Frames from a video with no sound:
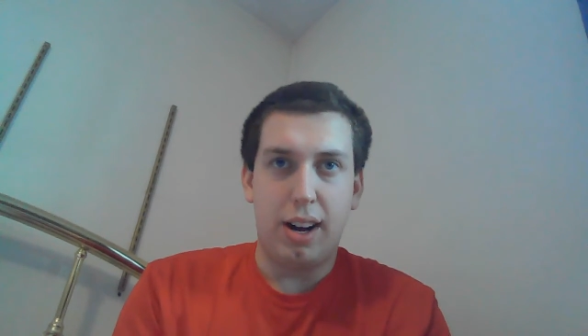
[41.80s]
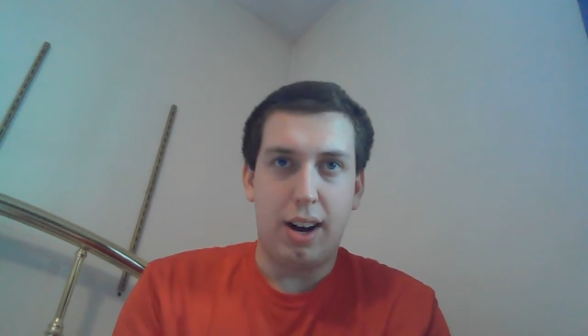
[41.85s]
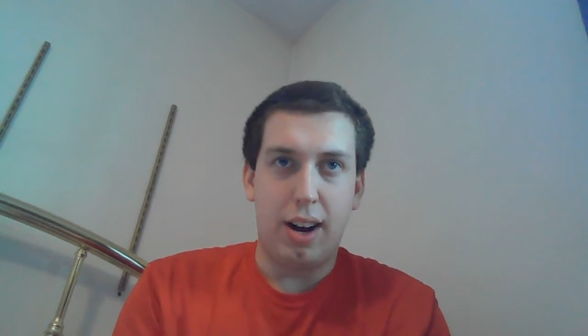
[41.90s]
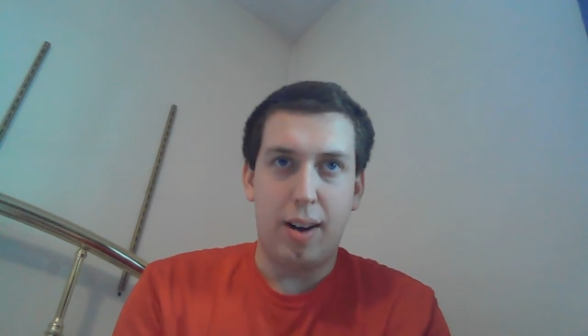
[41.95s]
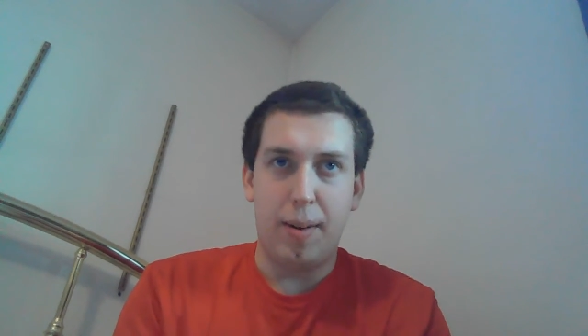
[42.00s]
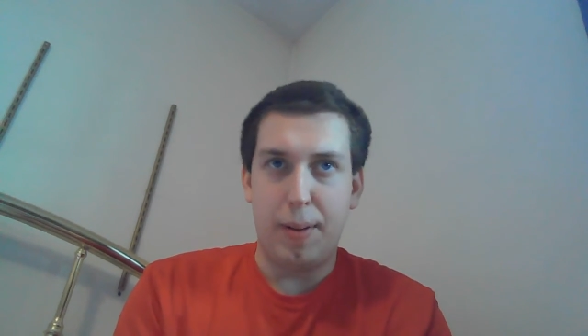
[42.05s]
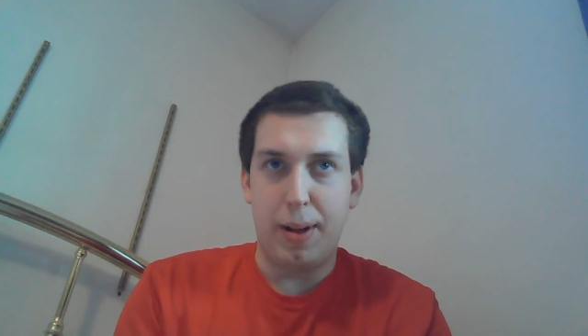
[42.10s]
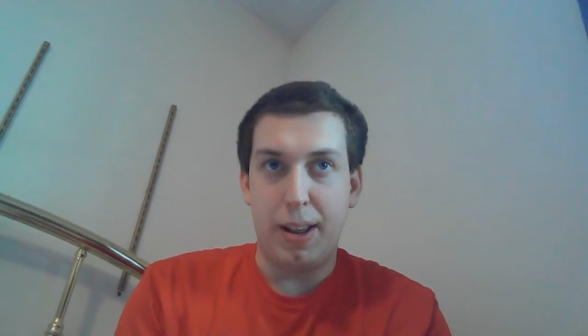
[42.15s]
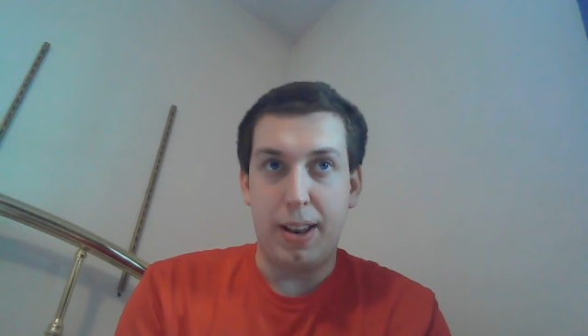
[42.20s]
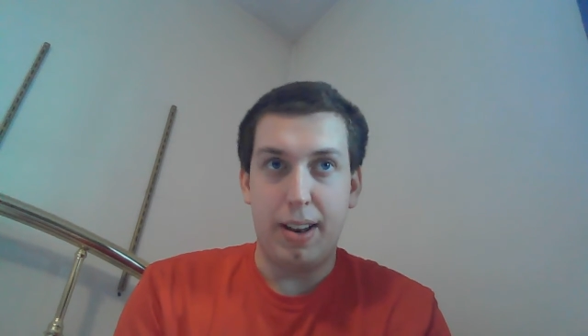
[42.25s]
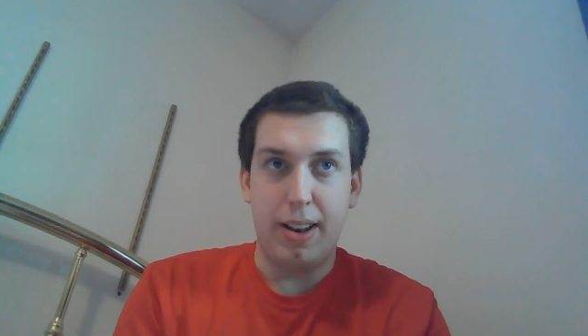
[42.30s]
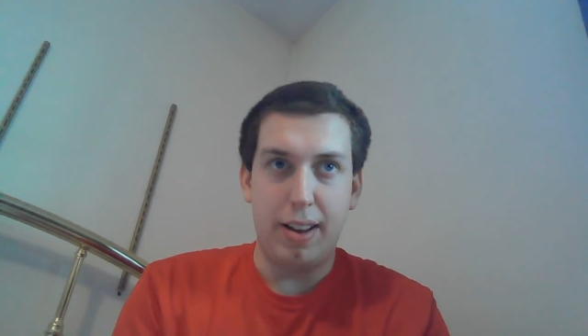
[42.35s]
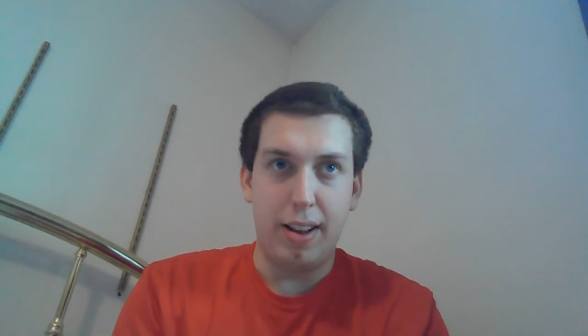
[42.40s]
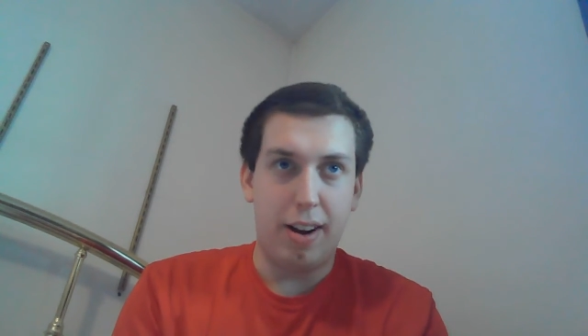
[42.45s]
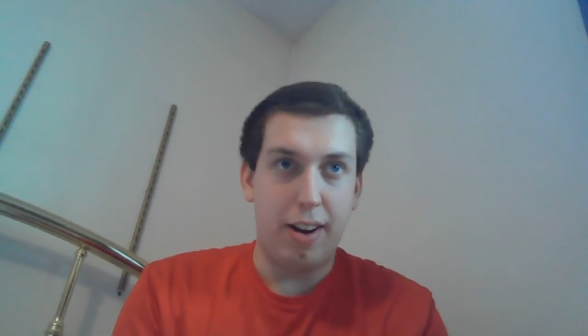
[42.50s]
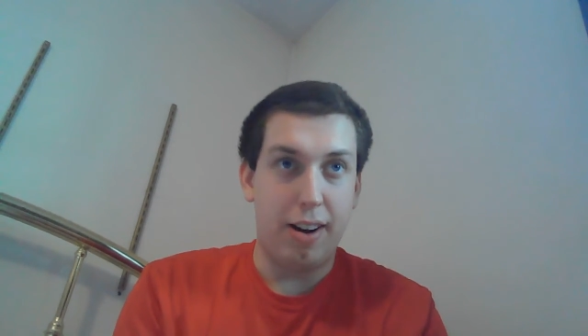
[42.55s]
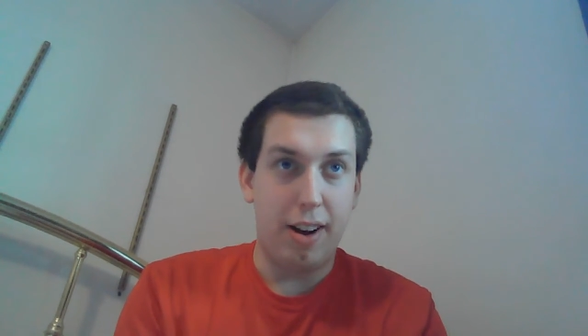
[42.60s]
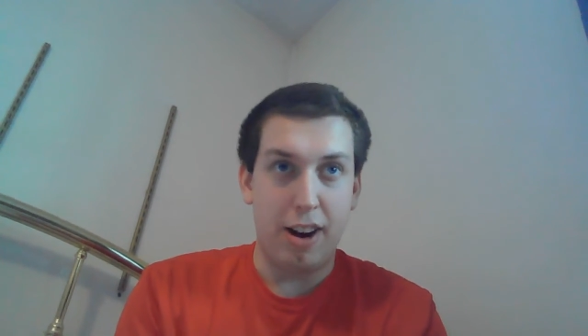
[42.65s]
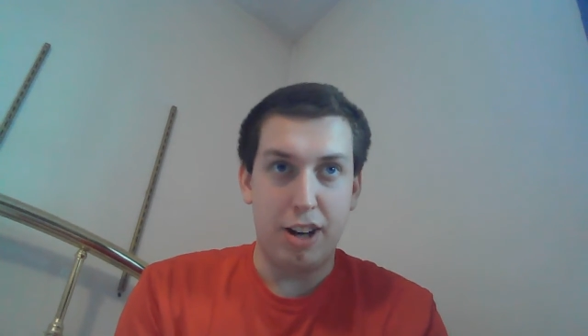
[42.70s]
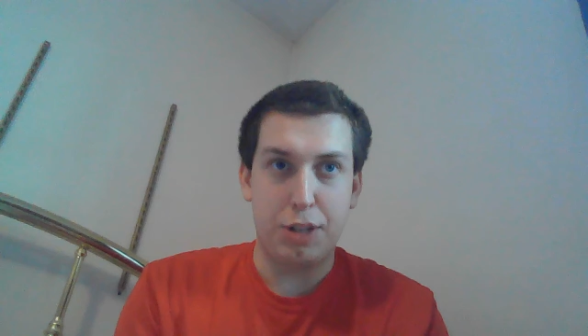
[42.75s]
Um, and
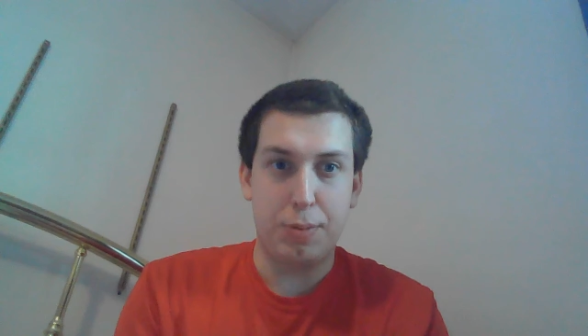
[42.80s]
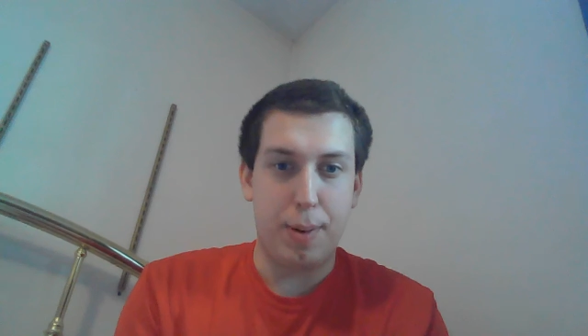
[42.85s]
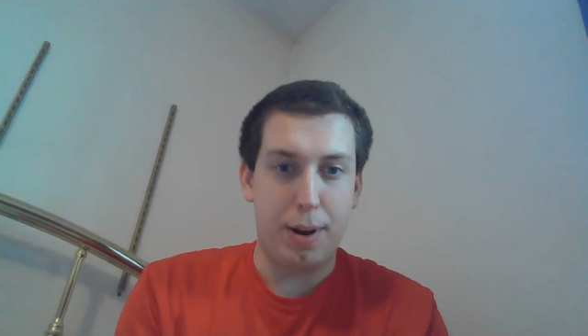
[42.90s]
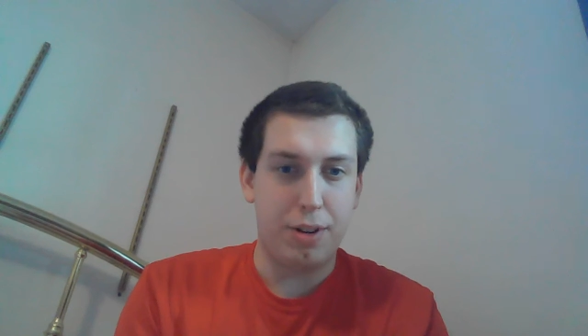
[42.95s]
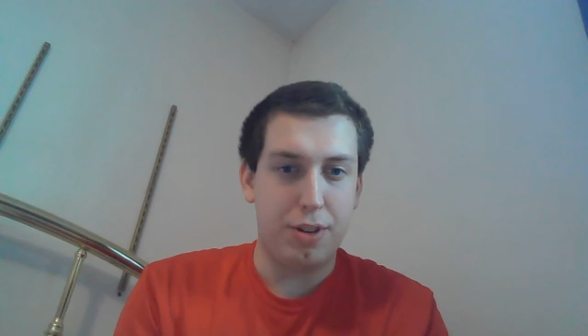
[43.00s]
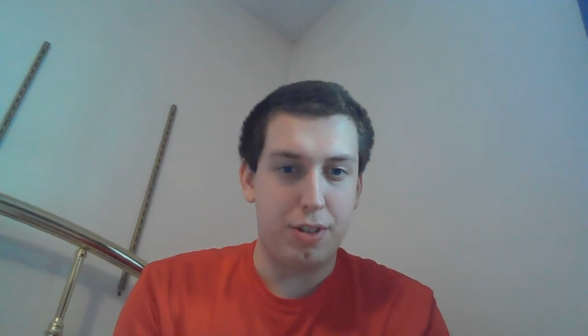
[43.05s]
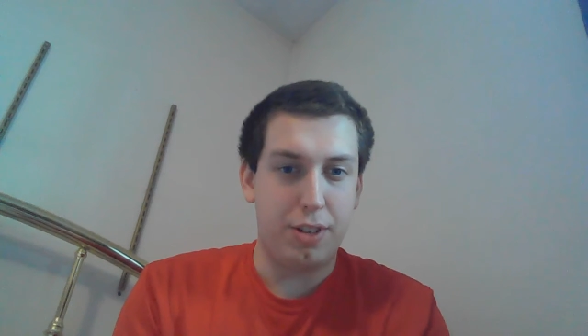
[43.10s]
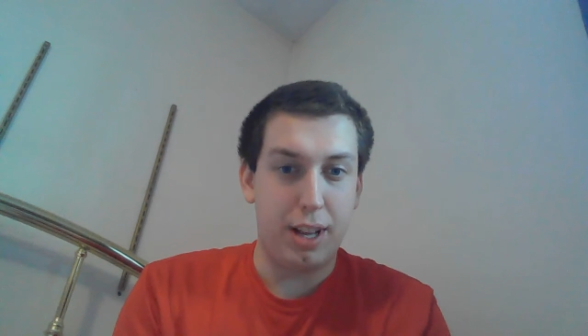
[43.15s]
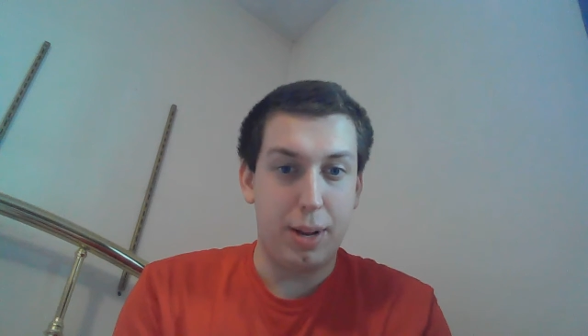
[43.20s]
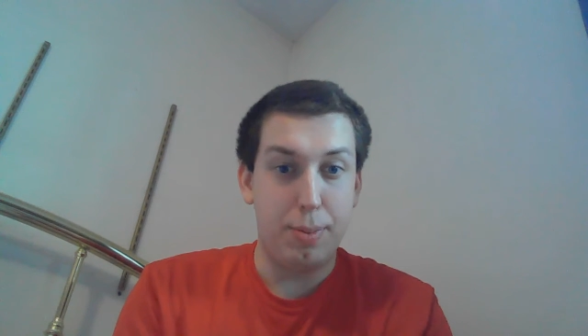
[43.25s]
our, our, special